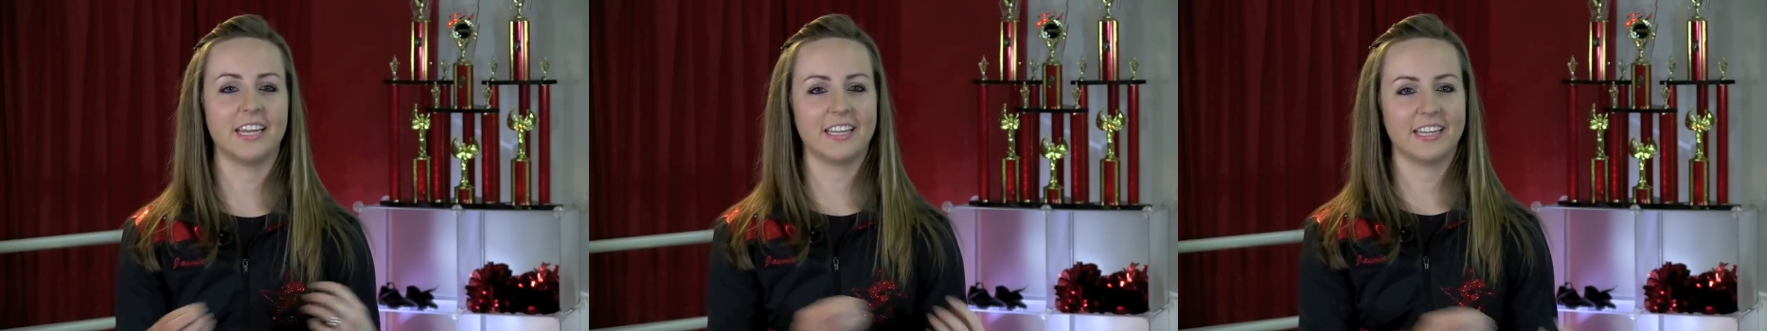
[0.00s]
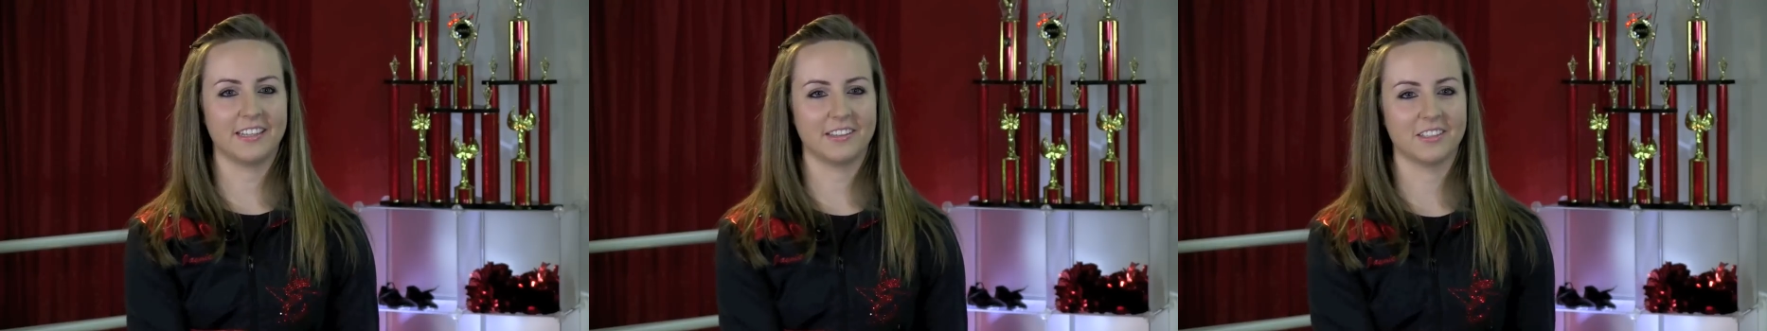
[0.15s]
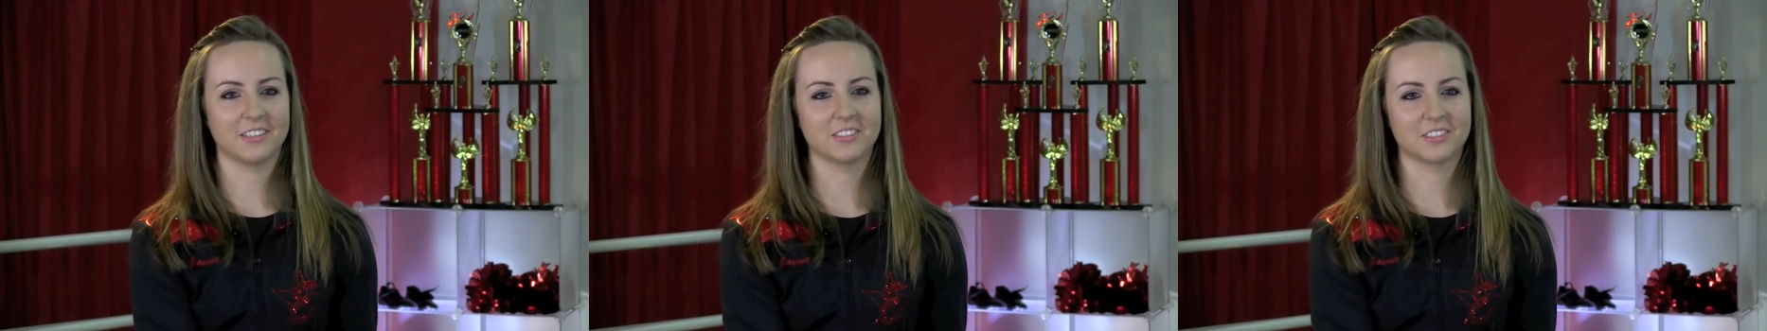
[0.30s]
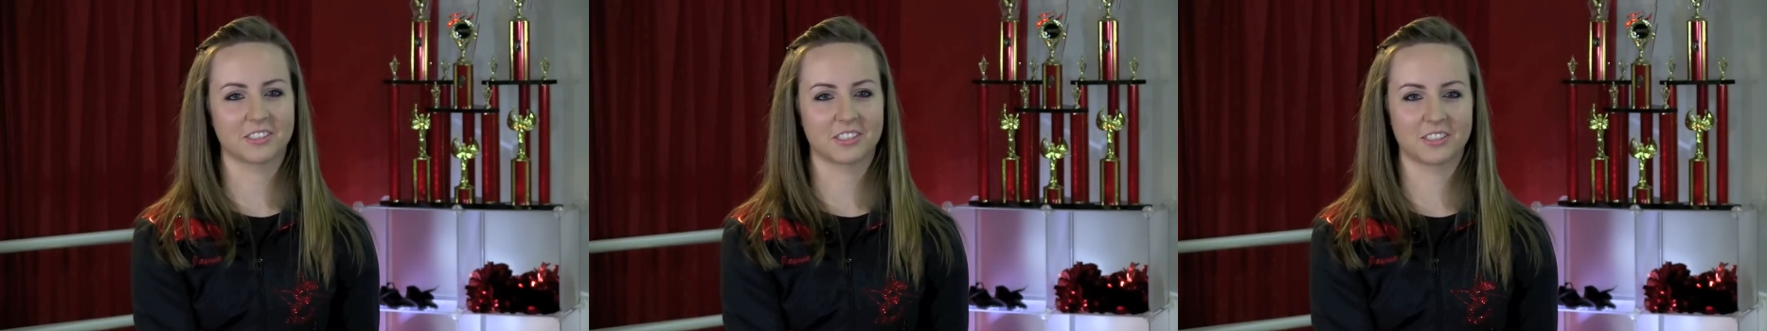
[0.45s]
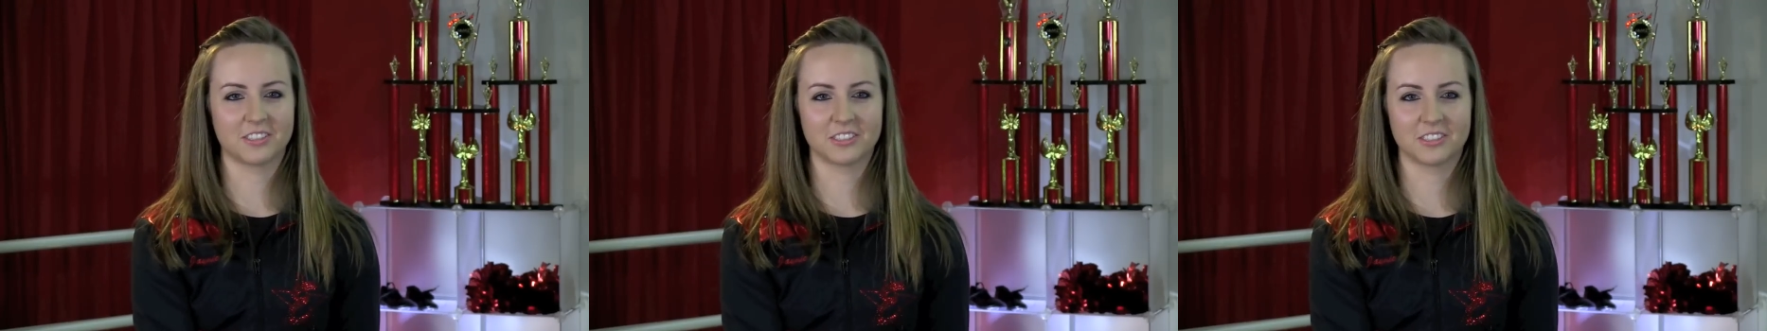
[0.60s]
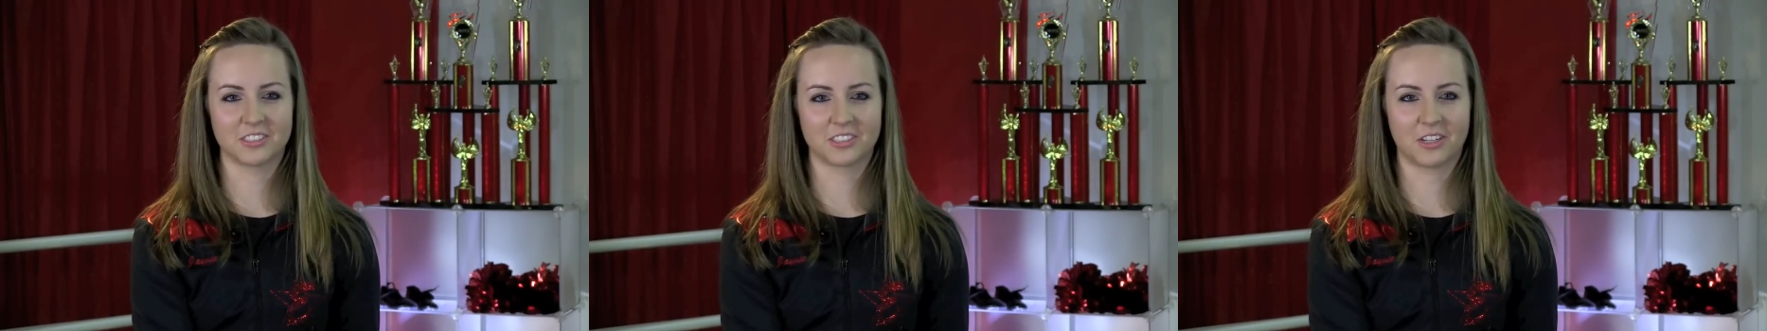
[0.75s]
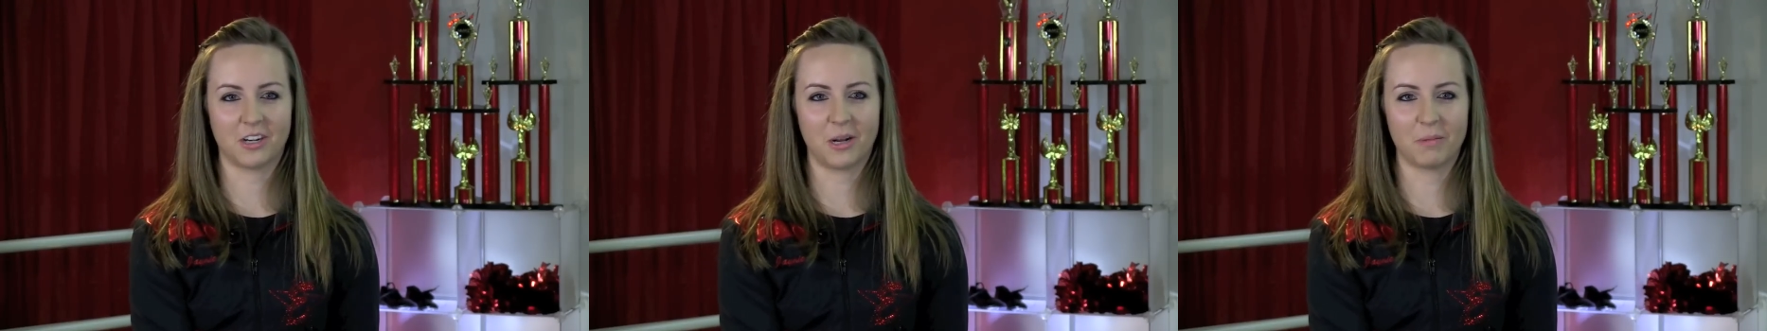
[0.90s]
taking those
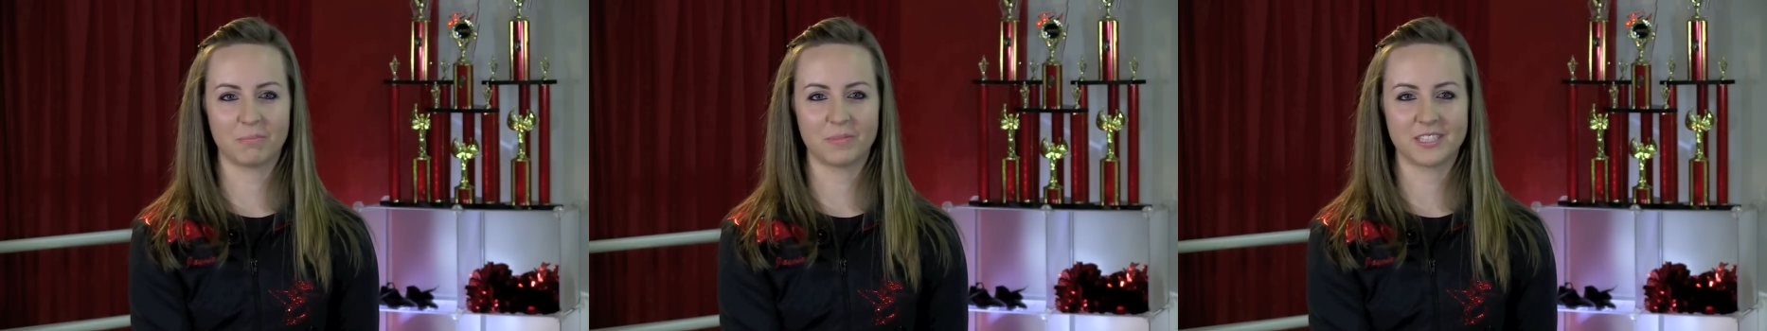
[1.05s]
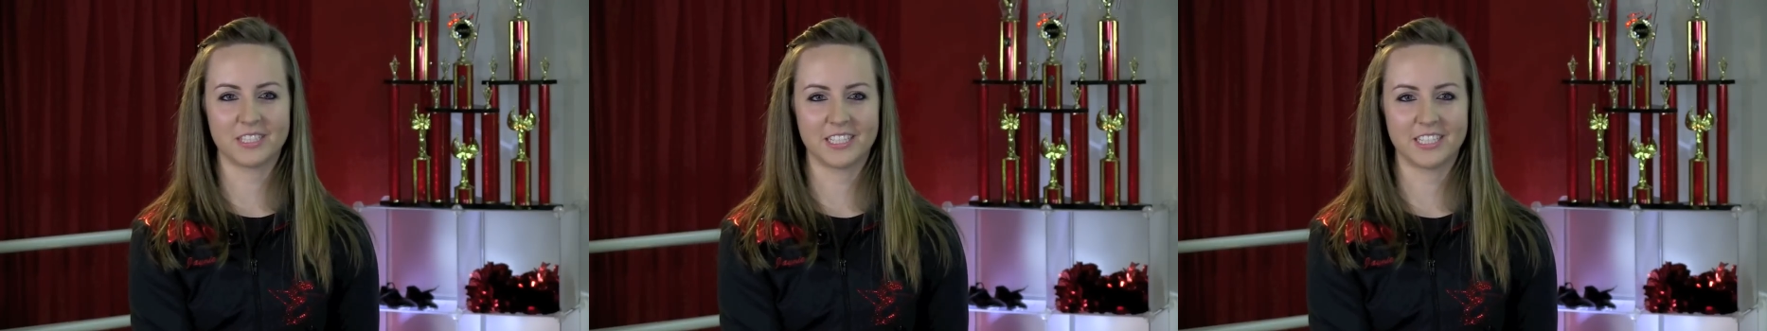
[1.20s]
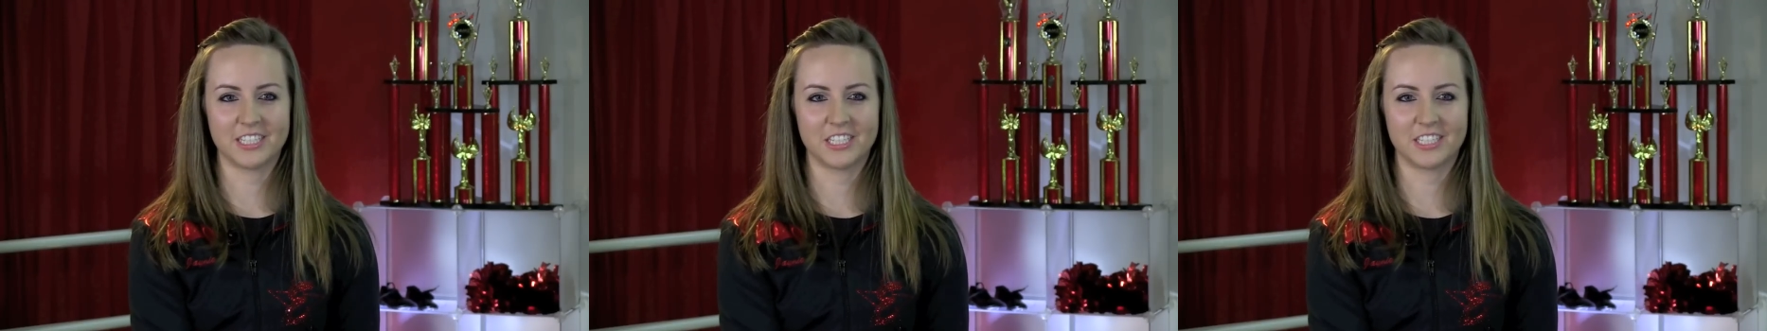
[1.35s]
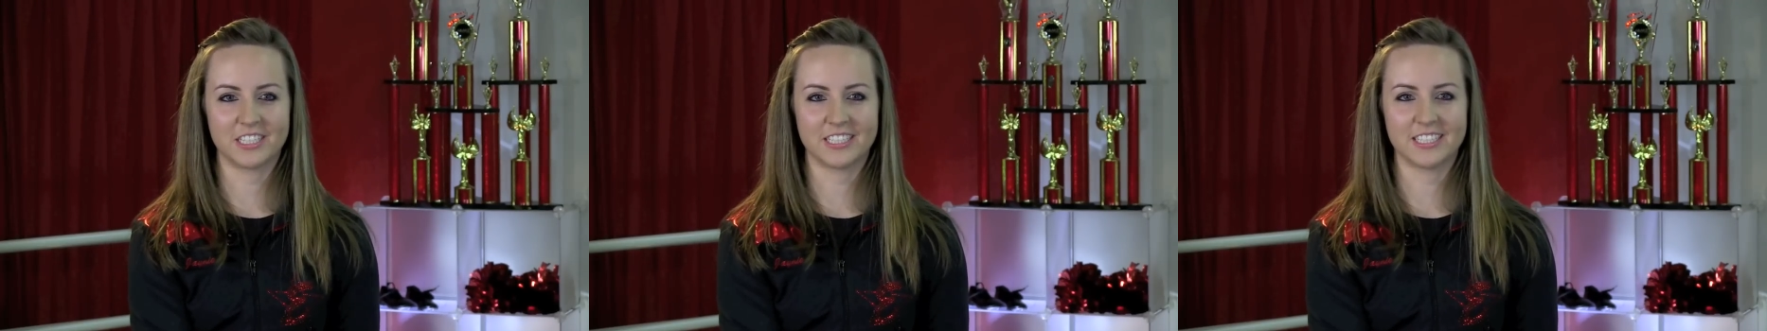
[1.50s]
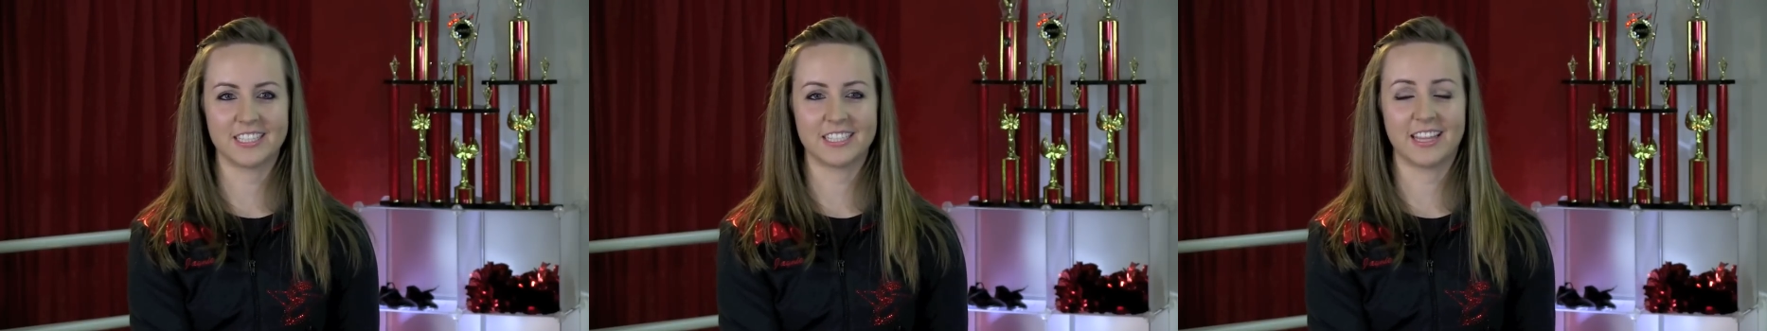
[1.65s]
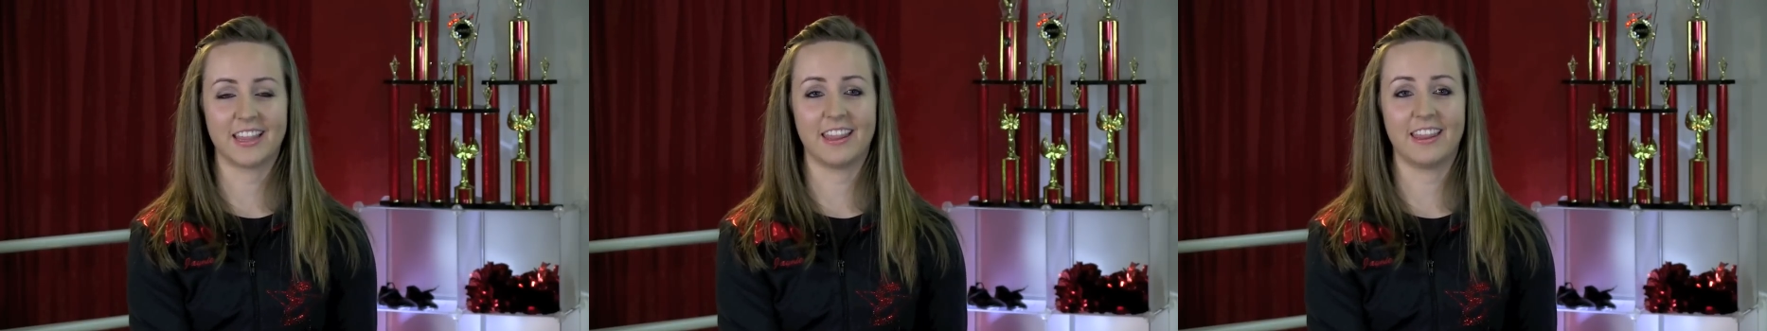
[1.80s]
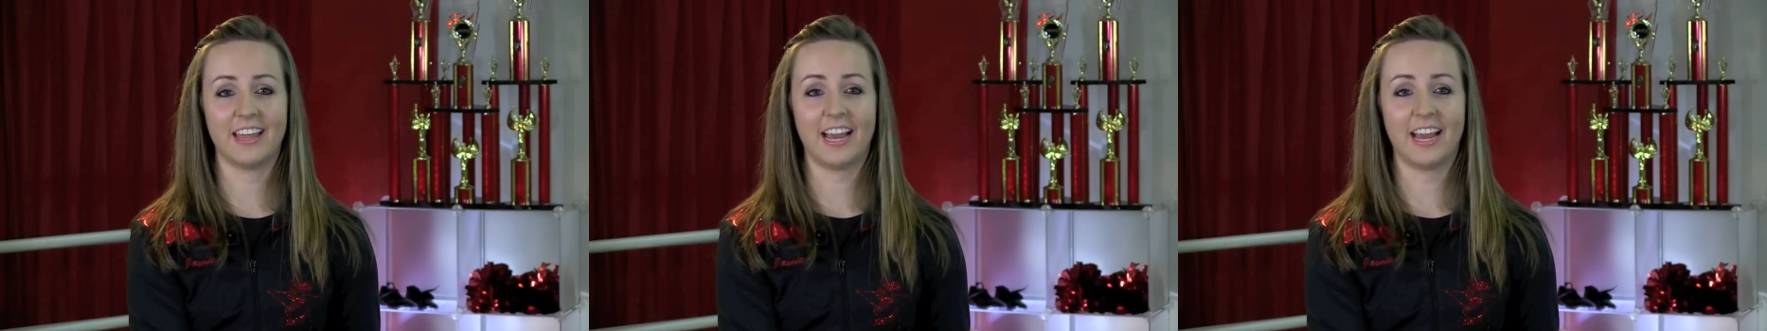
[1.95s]
girls to competitions.